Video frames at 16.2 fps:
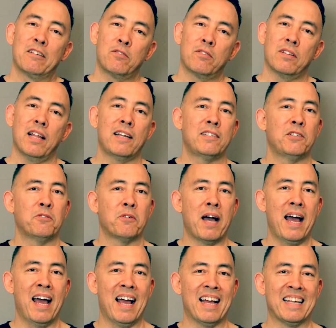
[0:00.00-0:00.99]
glad you
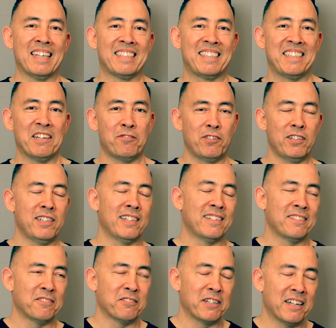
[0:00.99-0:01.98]
asked. If you
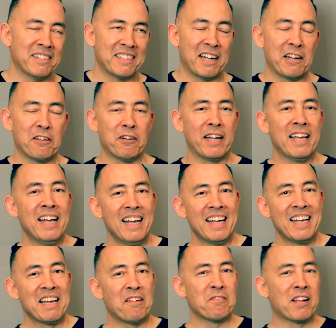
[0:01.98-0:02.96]
didn't, anyway,
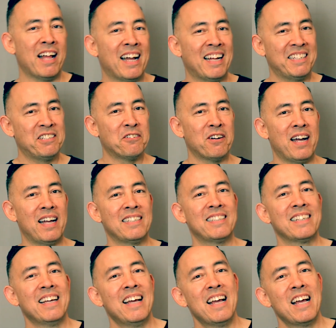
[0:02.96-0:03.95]
I'm glad you
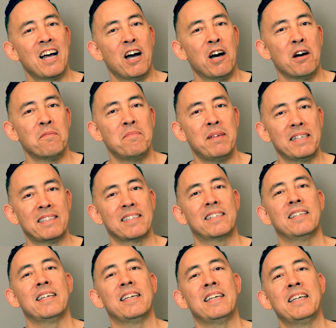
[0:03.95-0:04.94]
asked. Uh,
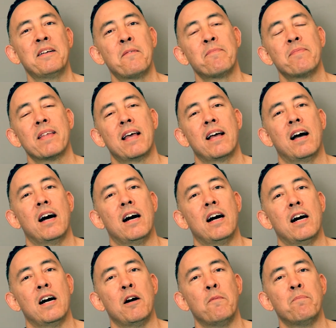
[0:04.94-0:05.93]
basically,
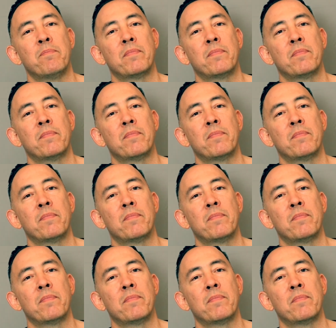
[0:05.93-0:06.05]
uh,